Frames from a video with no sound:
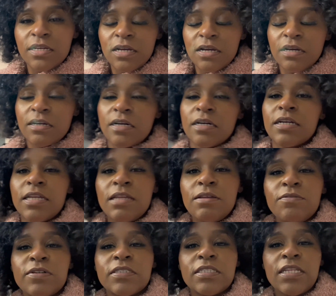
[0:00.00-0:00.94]
Uh, he
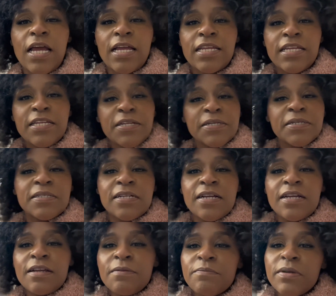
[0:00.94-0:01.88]
was not here.
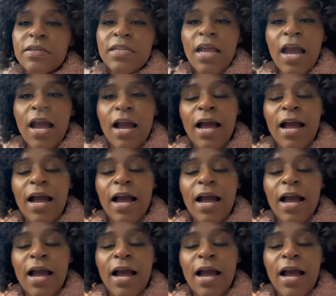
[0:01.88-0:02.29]
But y'all,